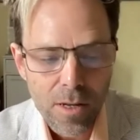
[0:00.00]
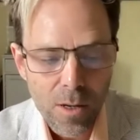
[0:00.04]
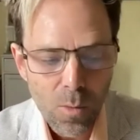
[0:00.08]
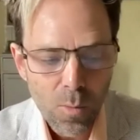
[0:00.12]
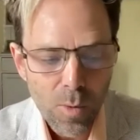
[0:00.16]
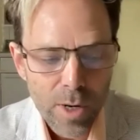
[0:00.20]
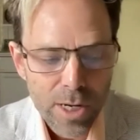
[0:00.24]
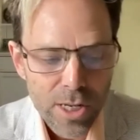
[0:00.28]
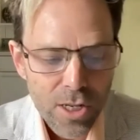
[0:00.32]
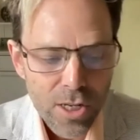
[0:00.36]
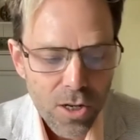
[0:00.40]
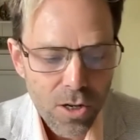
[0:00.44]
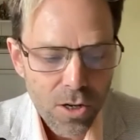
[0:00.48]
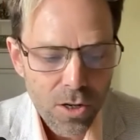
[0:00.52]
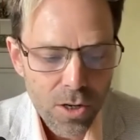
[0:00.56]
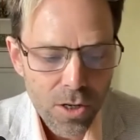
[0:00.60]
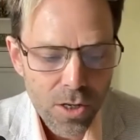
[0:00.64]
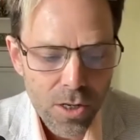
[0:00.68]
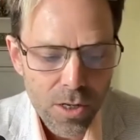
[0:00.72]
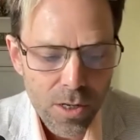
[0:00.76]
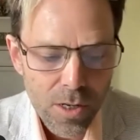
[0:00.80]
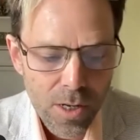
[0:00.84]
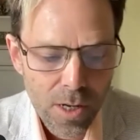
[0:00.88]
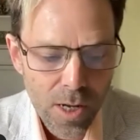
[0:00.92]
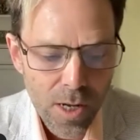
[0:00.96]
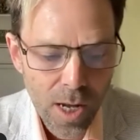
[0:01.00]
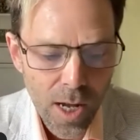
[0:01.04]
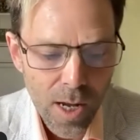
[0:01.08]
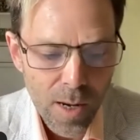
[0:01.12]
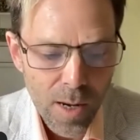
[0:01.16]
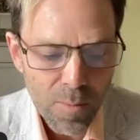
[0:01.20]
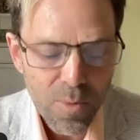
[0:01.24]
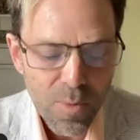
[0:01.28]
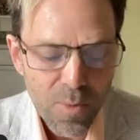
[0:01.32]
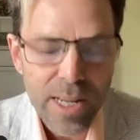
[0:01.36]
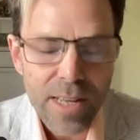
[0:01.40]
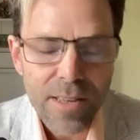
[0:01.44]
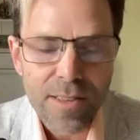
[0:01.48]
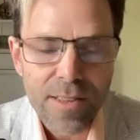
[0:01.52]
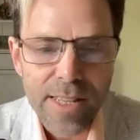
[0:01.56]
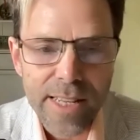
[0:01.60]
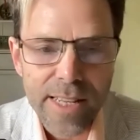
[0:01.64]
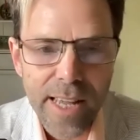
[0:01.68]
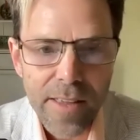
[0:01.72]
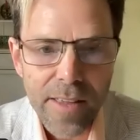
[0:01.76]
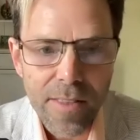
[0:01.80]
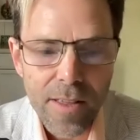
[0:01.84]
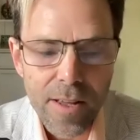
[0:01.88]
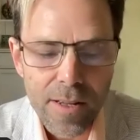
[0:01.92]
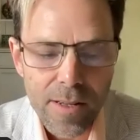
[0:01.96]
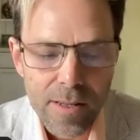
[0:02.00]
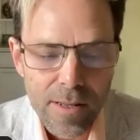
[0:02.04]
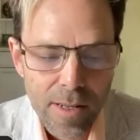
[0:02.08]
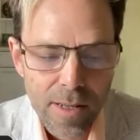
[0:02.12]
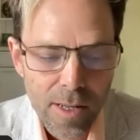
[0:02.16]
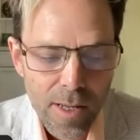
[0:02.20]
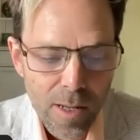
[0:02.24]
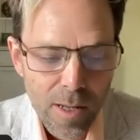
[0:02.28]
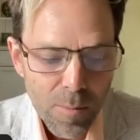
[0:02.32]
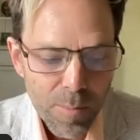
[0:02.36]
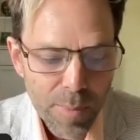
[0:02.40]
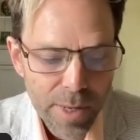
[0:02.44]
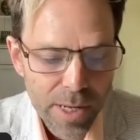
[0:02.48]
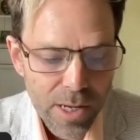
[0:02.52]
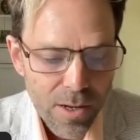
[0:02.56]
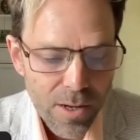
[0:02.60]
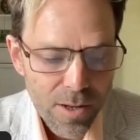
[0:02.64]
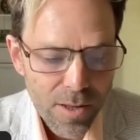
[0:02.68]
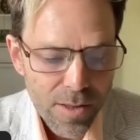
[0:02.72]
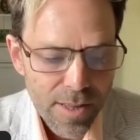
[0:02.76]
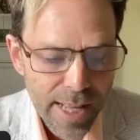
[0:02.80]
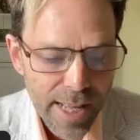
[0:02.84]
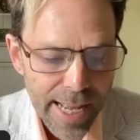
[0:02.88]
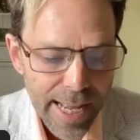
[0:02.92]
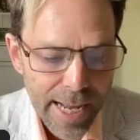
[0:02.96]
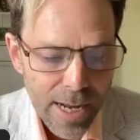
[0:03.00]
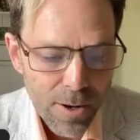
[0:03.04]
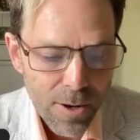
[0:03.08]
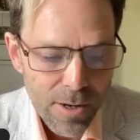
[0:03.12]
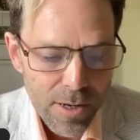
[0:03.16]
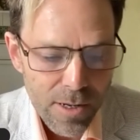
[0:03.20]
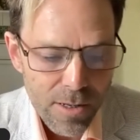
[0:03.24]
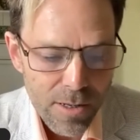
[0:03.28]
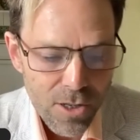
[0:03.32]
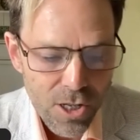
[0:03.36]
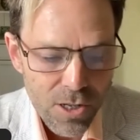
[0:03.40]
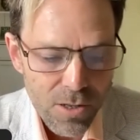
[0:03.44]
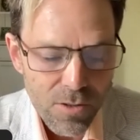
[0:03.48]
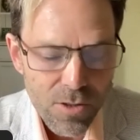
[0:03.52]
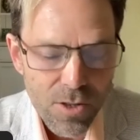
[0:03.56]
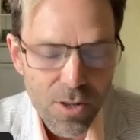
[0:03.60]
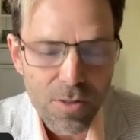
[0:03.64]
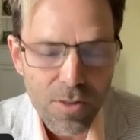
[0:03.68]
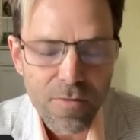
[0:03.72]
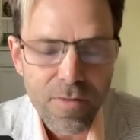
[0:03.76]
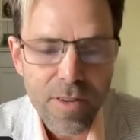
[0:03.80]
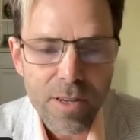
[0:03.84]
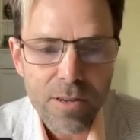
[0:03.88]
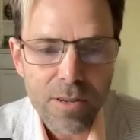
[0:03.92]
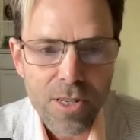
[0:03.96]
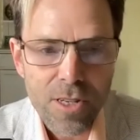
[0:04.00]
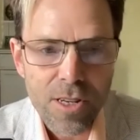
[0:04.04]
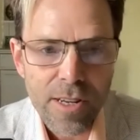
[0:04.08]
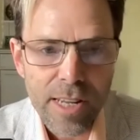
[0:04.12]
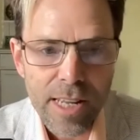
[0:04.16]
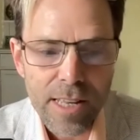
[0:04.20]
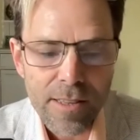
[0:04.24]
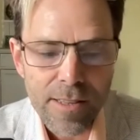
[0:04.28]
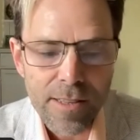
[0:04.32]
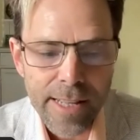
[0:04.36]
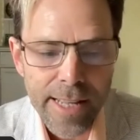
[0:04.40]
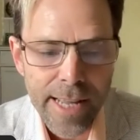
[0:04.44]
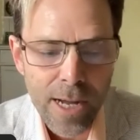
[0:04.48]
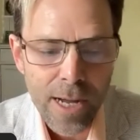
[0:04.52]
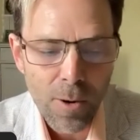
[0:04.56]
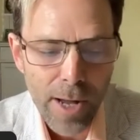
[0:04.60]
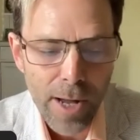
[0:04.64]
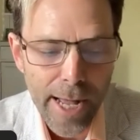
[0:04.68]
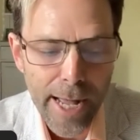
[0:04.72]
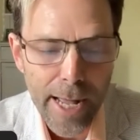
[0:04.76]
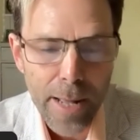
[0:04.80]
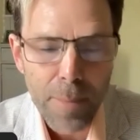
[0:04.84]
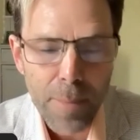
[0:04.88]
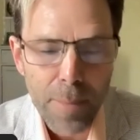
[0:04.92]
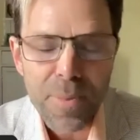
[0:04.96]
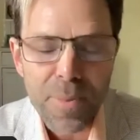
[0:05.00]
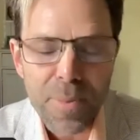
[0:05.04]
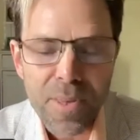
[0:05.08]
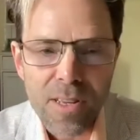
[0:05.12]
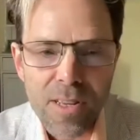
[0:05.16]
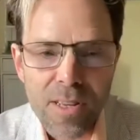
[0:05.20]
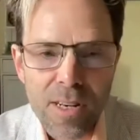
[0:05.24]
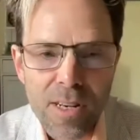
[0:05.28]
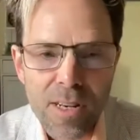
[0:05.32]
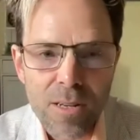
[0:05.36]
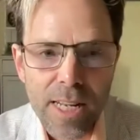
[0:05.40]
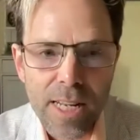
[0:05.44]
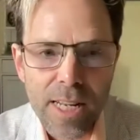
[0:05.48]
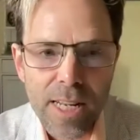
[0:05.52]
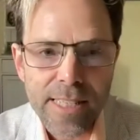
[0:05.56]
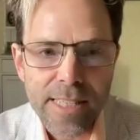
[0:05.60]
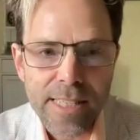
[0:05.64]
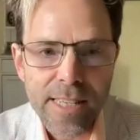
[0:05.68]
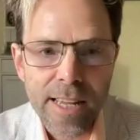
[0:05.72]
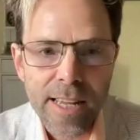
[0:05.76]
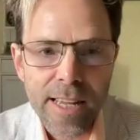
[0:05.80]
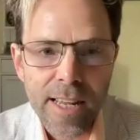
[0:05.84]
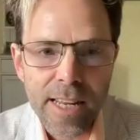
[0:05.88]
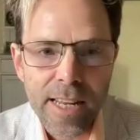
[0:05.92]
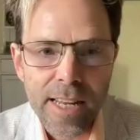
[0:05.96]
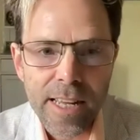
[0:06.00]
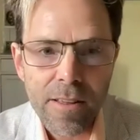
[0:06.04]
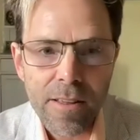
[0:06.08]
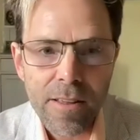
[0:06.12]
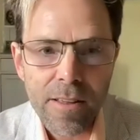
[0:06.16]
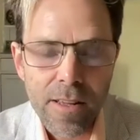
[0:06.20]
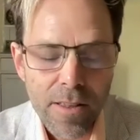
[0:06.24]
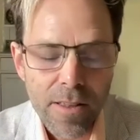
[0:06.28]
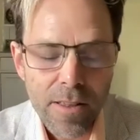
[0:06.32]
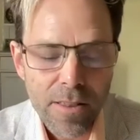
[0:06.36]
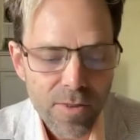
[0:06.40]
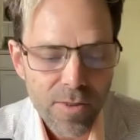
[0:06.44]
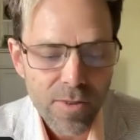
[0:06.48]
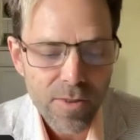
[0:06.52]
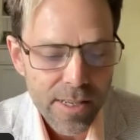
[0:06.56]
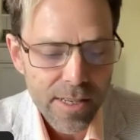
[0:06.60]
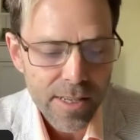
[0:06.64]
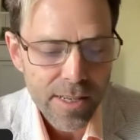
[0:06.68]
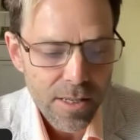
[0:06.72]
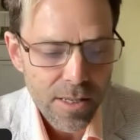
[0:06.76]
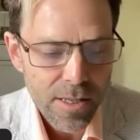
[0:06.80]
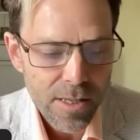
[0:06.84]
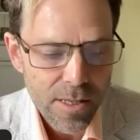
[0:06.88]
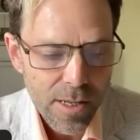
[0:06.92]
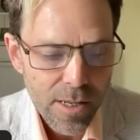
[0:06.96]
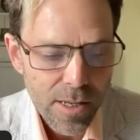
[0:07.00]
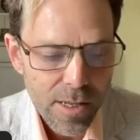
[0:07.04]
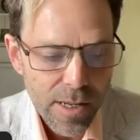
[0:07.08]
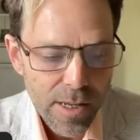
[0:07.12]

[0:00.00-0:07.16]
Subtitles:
which could bring us together, because our children's future is now absolutely direly threatened.